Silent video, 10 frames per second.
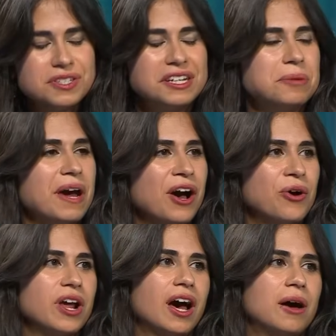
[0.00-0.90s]
seen,
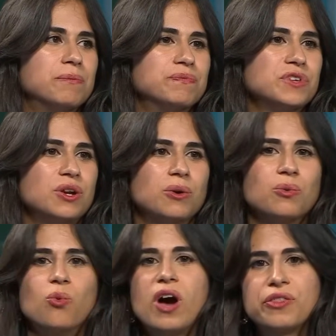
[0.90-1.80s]
about um, you know,
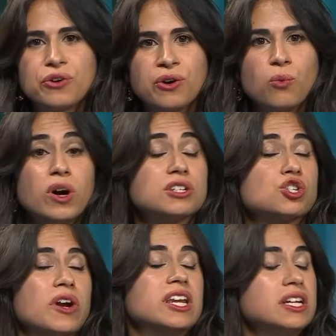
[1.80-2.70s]
whether what
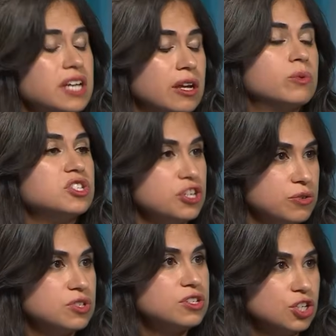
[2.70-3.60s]
training data was
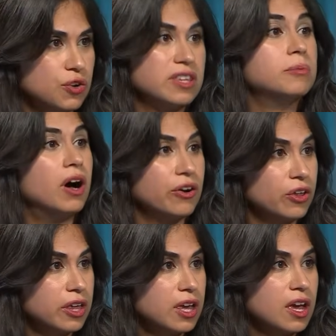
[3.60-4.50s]
used to train the
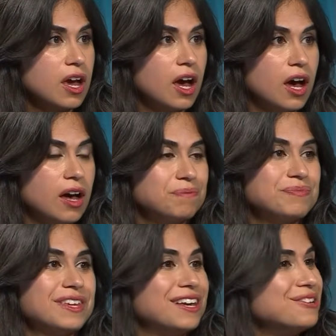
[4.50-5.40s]
model. Uh,
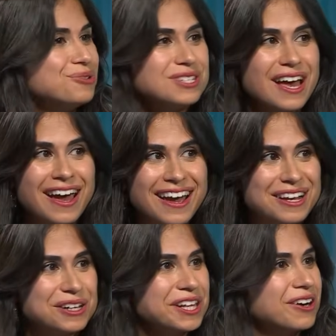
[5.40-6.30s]
can you say
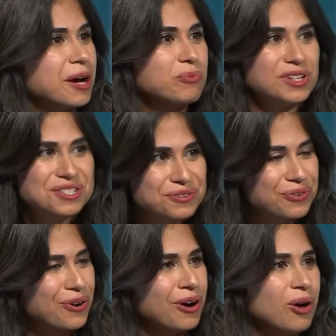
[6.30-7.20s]
and clear out once and
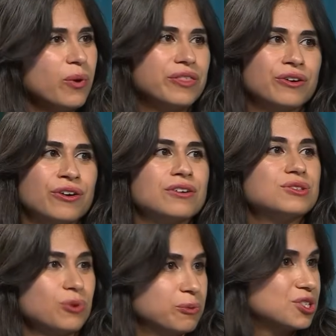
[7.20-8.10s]
for all whether
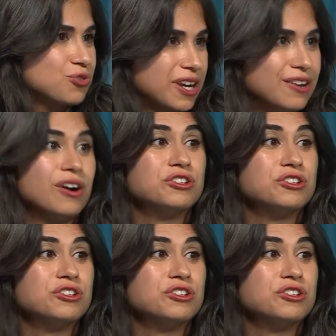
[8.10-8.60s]
Sora was trained on